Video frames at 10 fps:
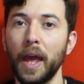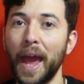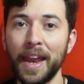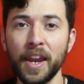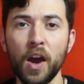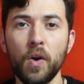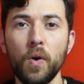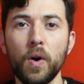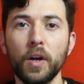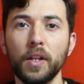And now,
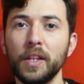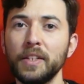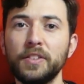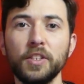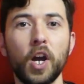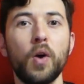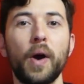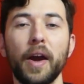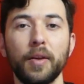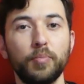let's see how
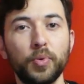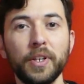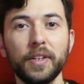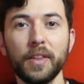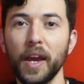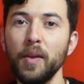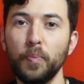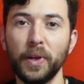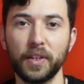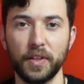I printed and
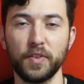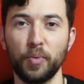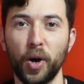painted this